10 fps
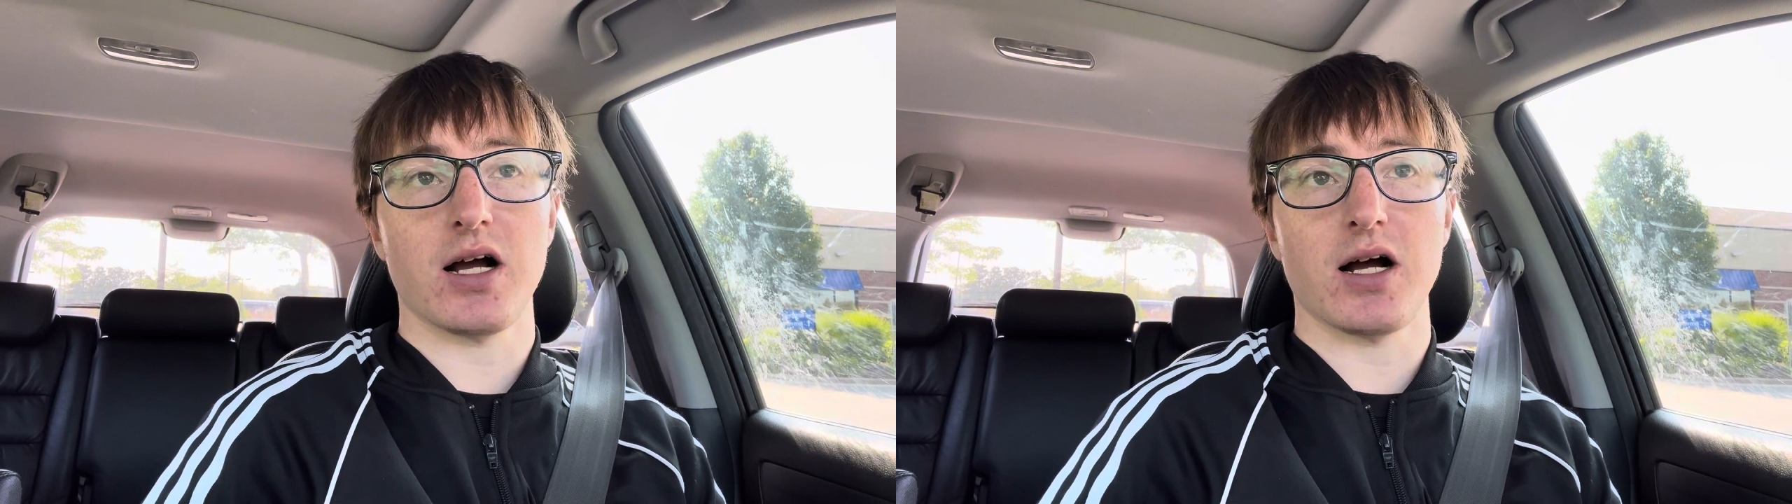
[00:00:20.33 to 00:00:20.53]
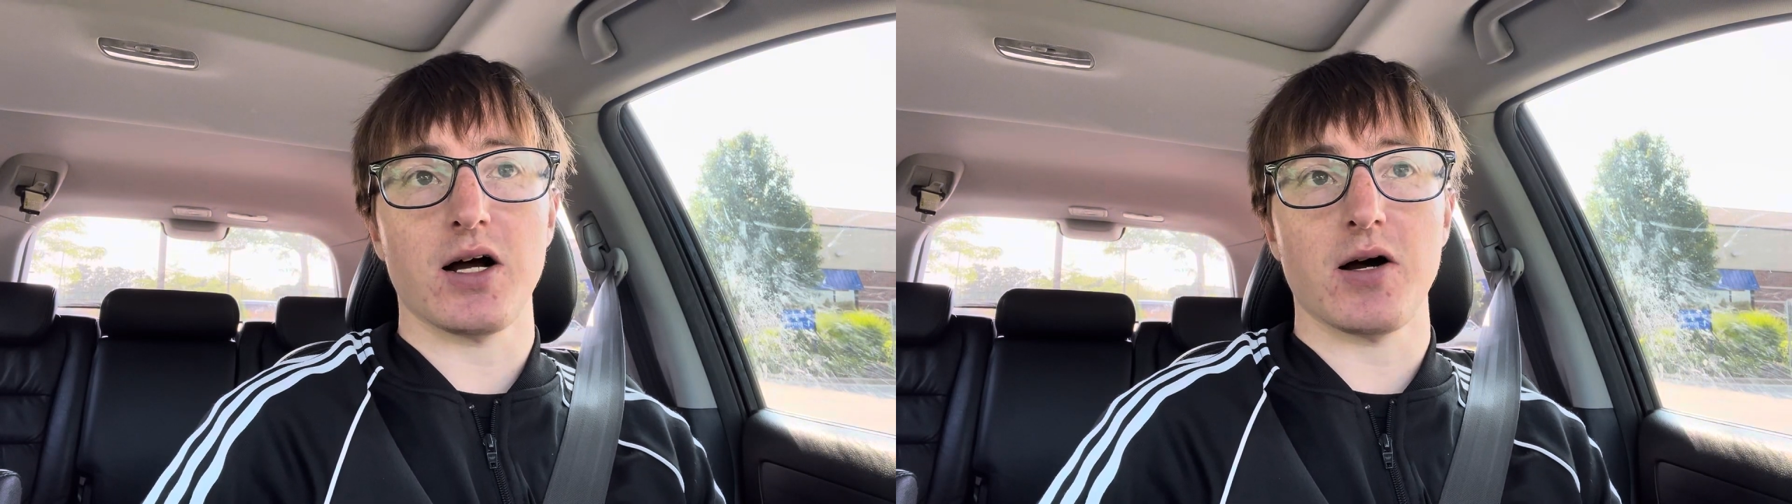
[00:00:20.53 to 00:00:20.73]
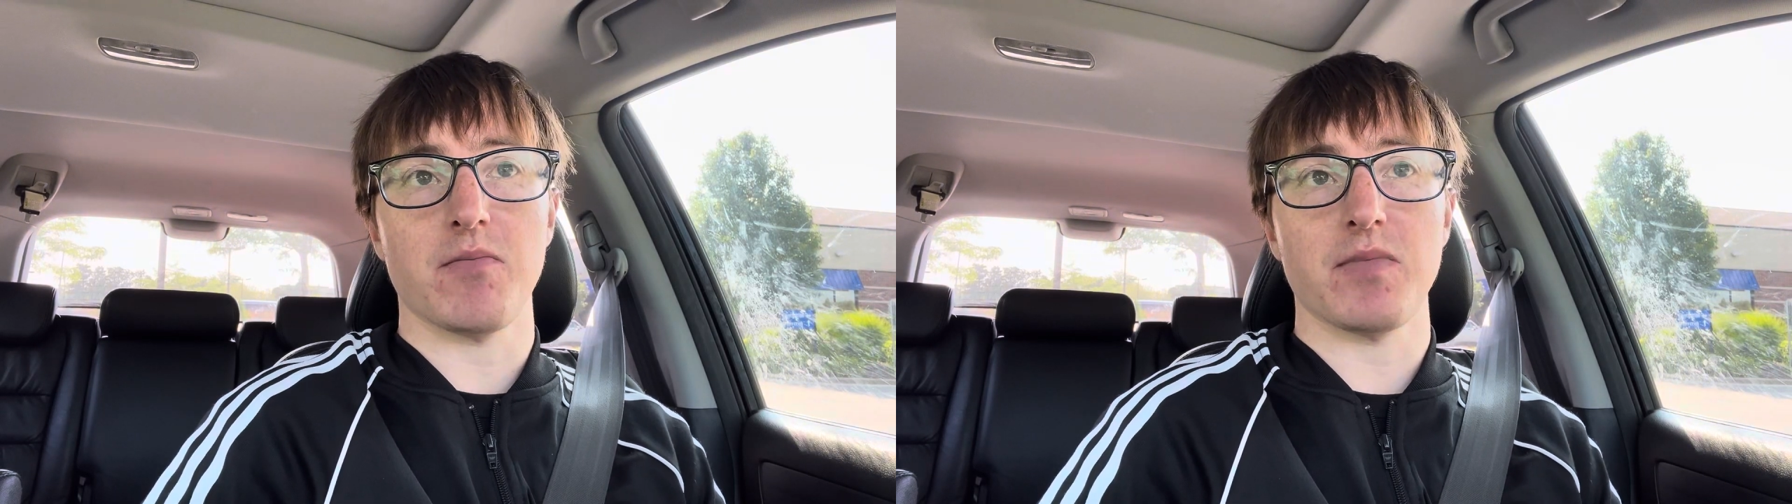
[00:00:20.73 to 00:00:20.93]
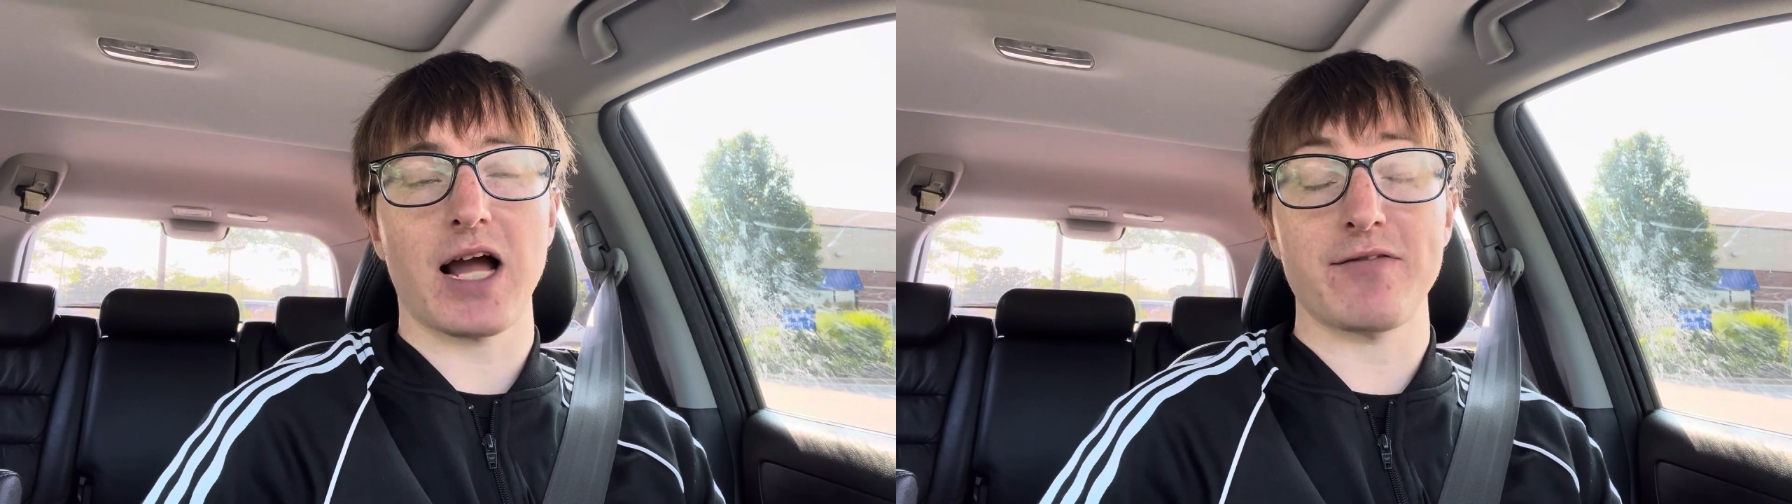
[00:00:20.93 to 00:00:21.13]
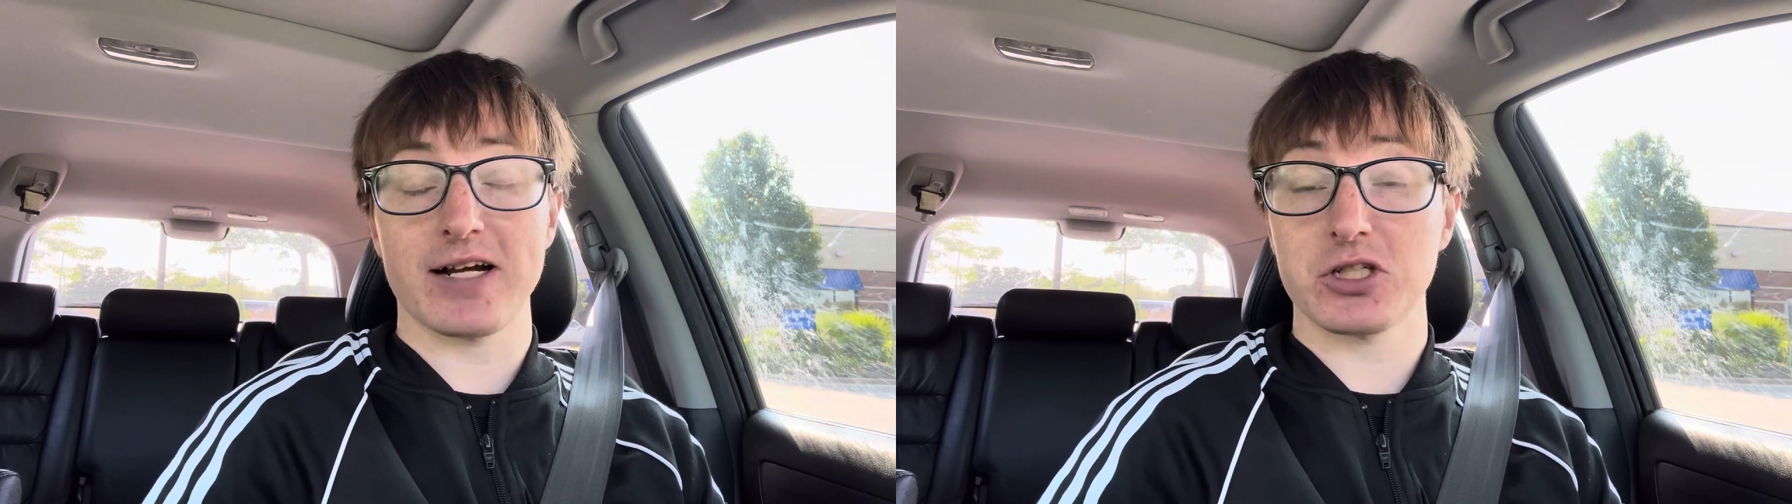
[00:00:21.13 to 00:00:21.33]

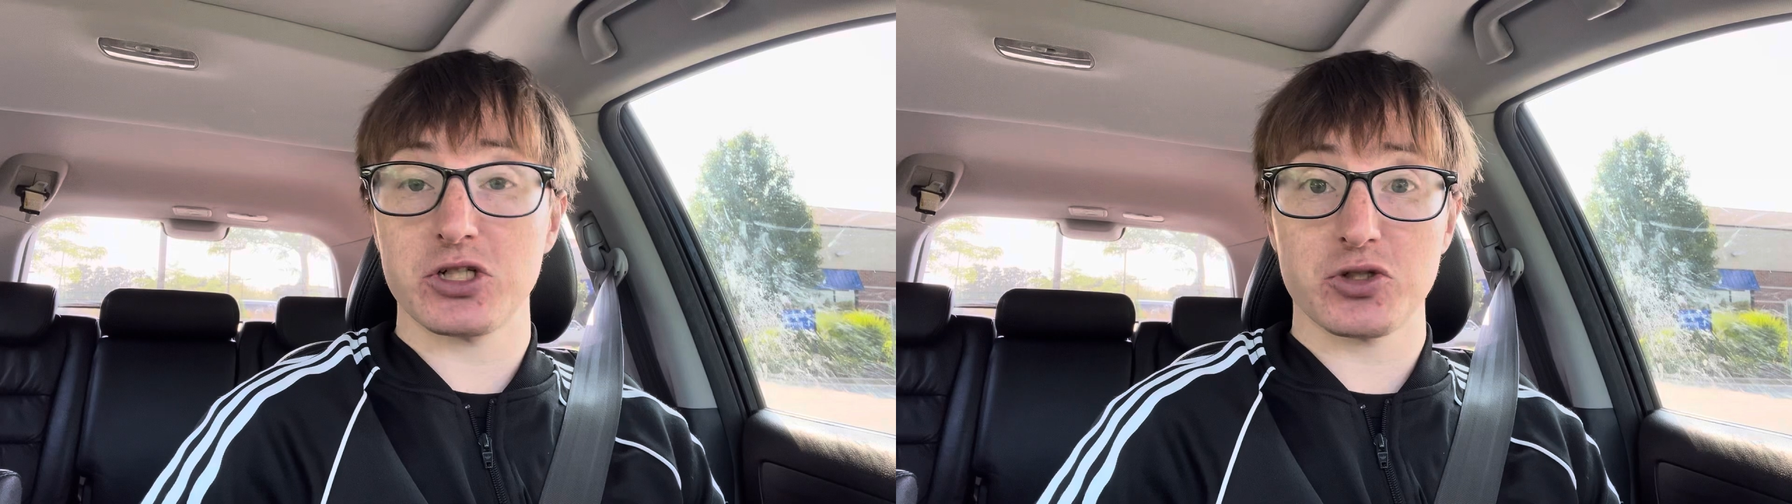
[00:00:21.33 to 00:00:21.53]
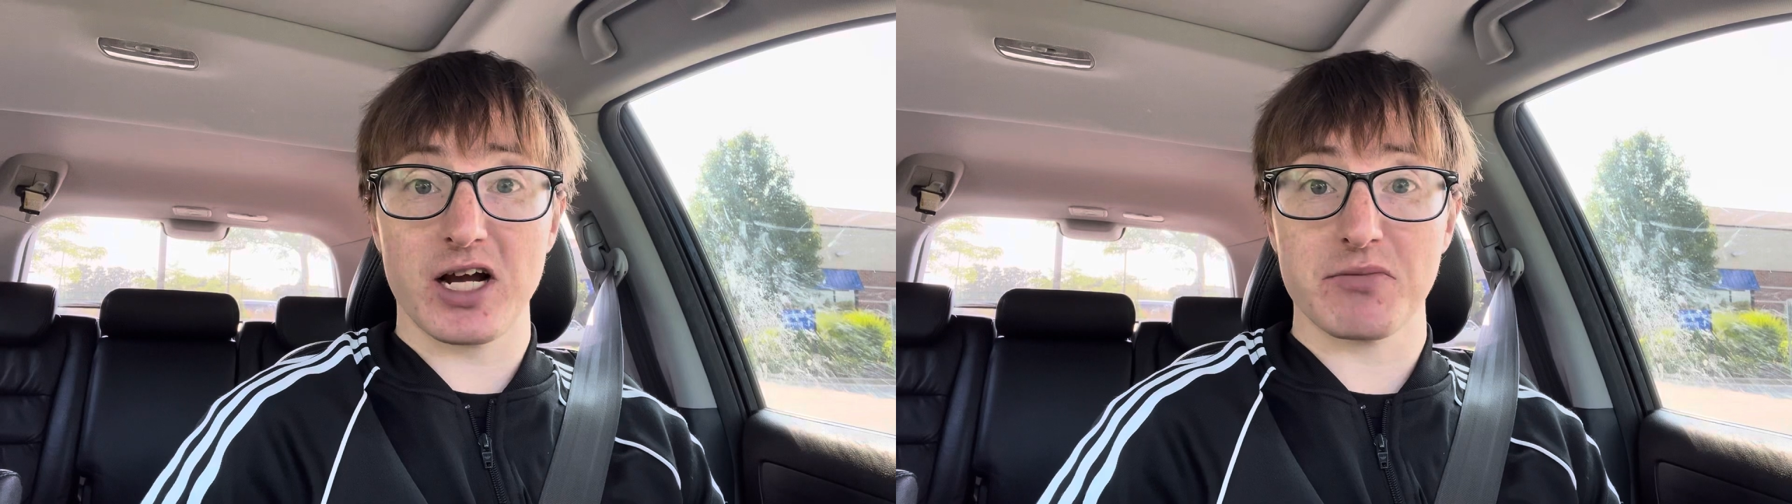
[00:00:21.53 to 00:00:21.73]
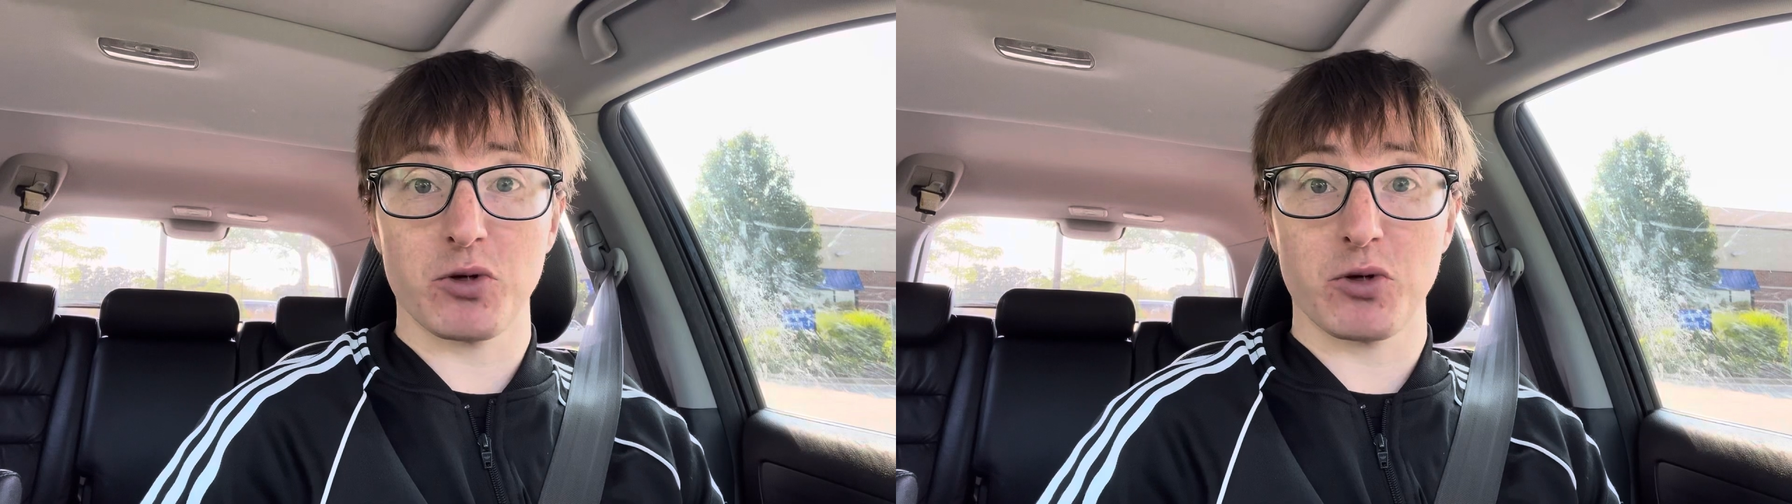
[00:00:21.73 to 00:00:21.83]
I've actually tried